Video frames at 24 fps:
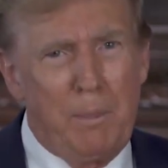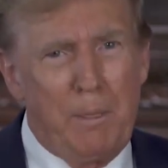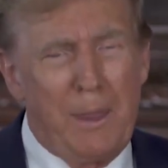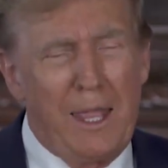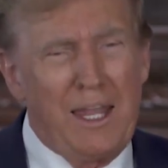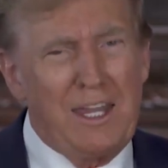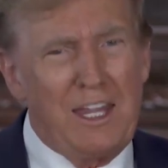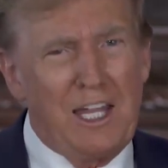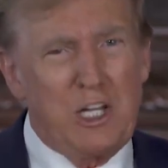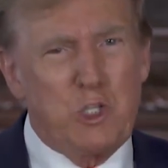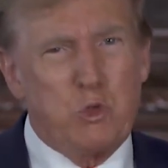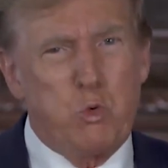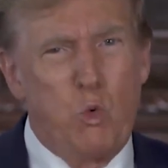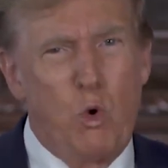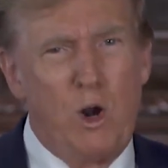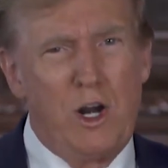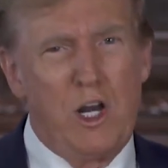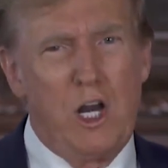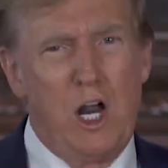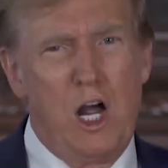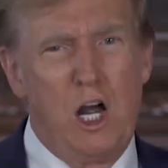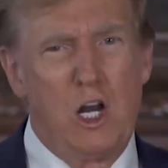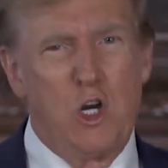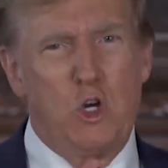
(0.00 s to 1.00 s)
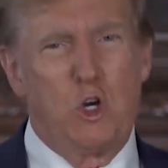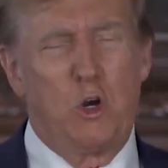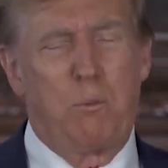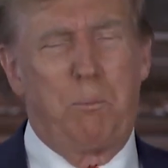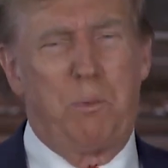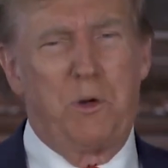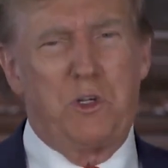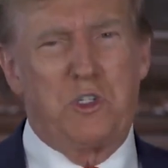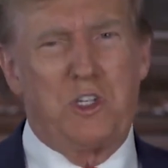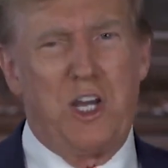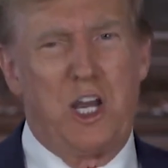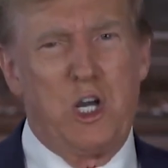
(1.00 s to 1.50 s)
And that's
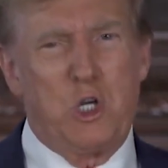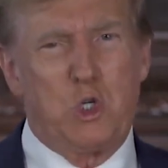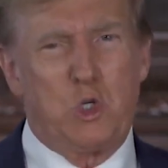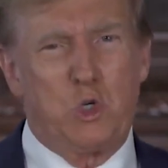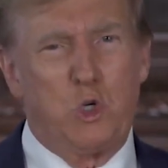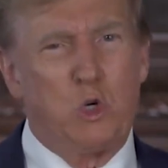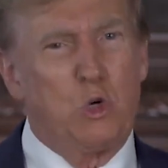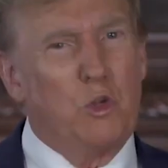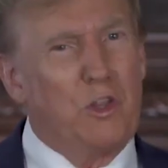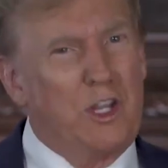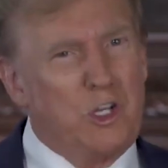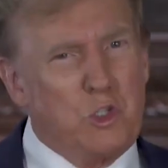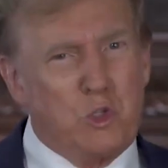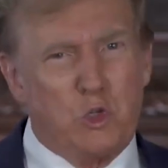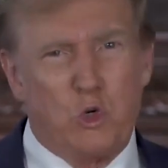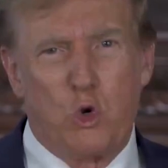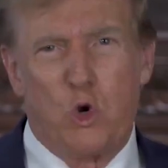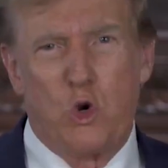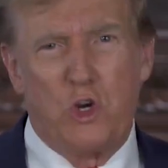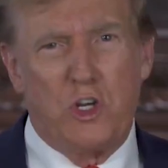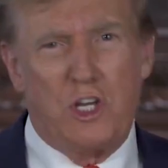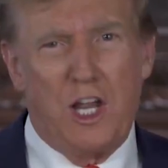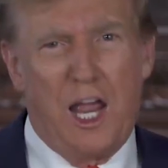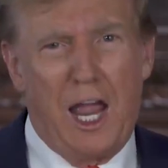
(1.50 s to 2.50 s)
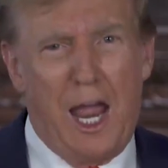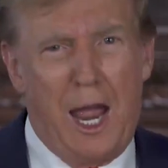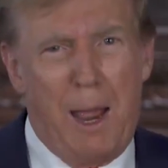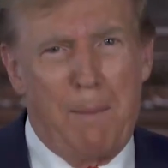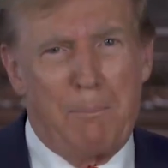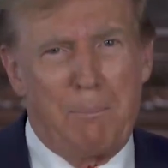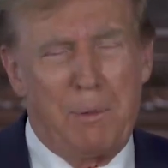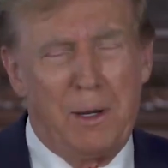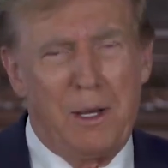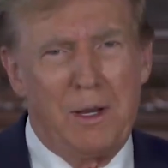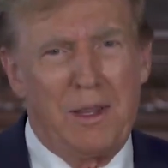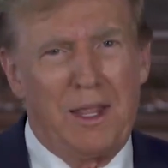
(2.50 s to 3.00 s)
100% true. That's going to
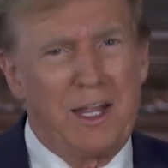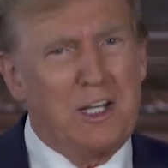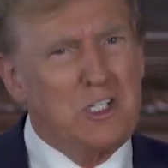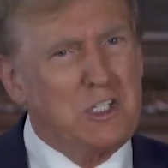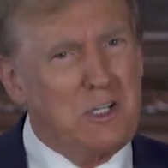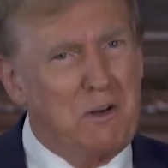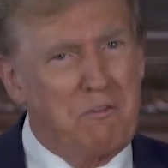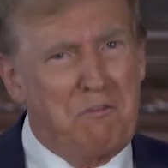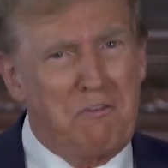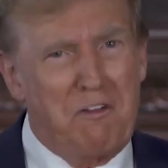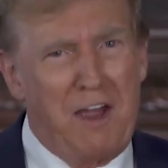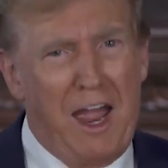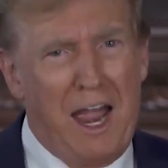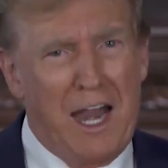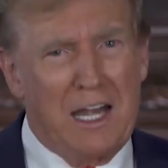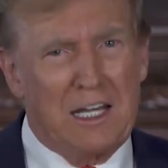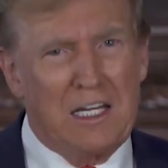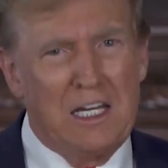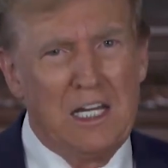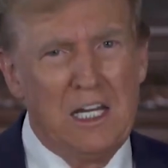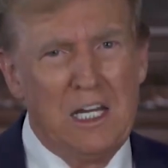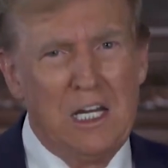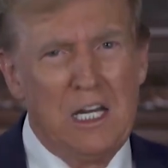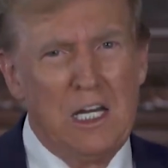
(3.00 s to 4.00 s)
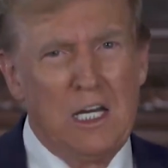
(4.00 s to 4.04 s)
happen. That's a fact.